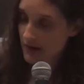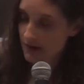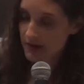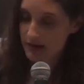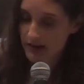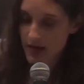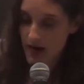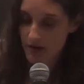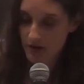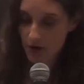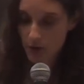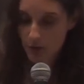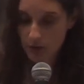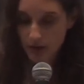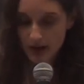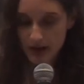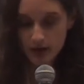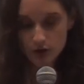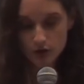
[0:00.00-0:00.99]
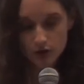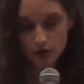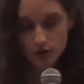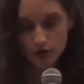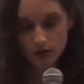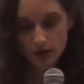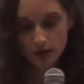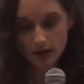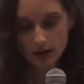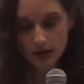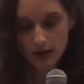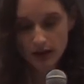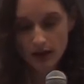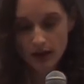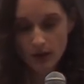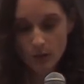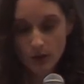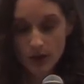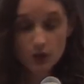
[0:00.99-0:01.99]
narrow bridge.
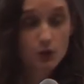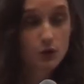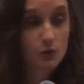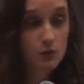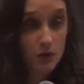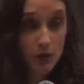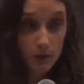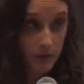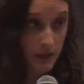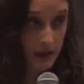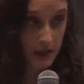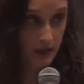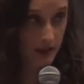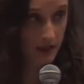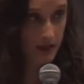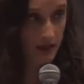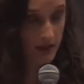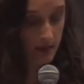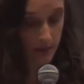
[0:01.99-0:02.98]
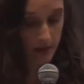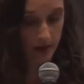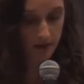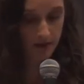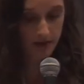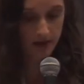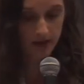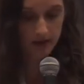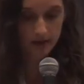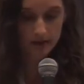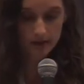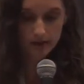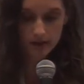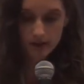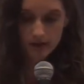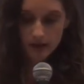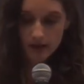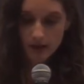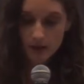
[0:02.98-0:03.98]
We Jews are realists about that.
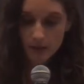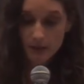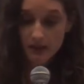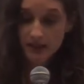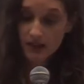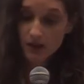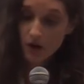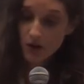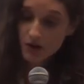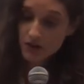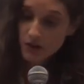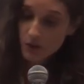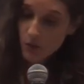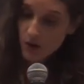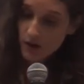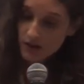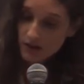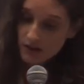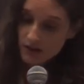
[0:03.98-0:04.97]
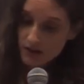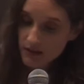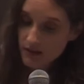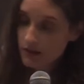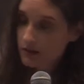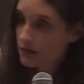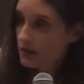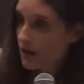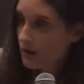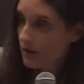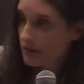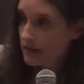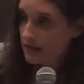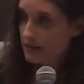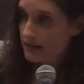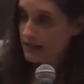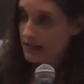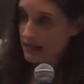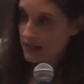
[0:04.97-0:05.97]
But he also wants us to know
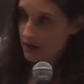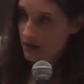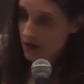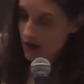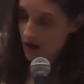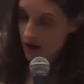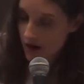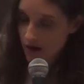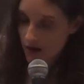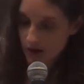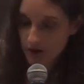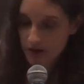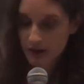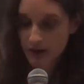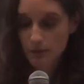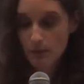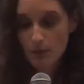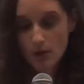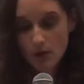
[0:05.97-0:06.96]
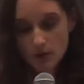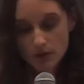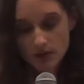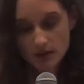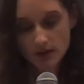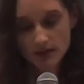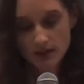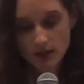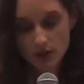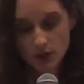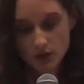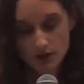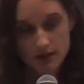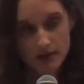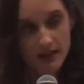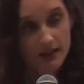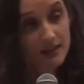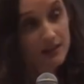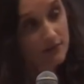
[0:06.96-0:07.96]
that the ikar, the most essential
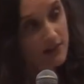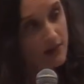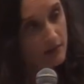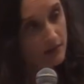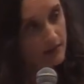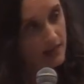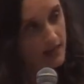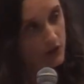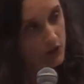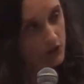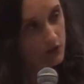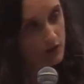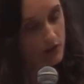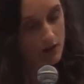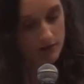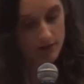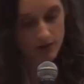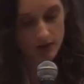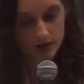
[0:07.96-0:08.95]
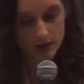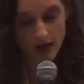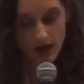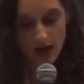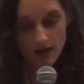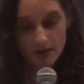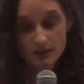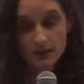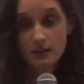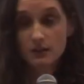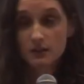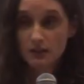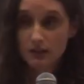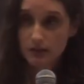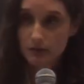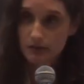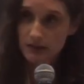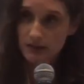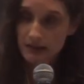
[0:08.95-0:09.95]
thing, the foundation of our lives, is
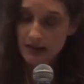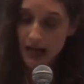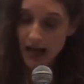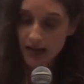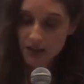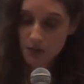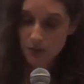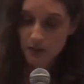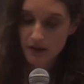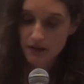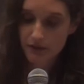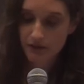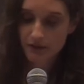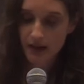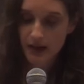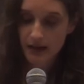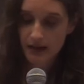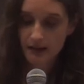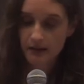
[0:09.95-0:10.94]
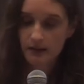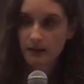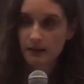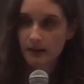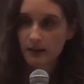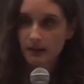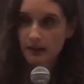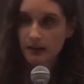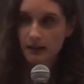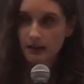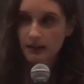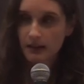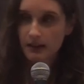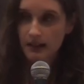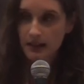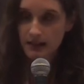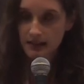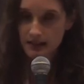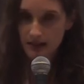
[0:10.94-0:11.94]
to not be afraid.
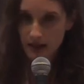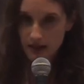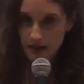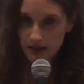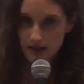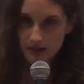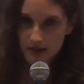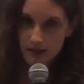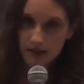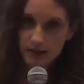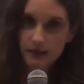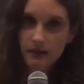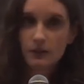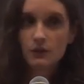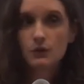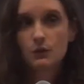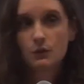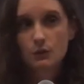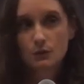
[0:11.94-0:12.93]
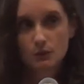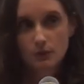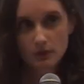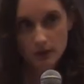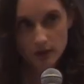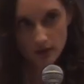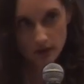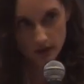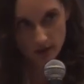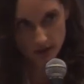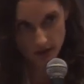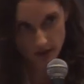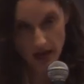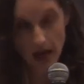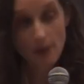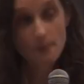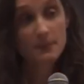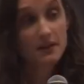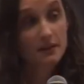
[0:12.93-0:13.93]
He says to
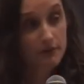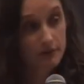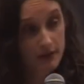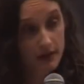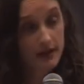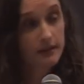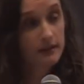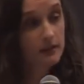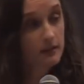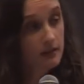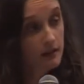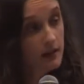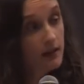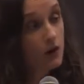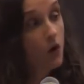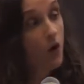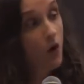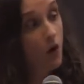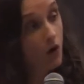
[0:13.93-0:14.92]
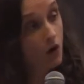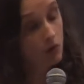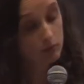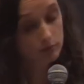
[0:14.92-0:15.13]
not be afraid at all.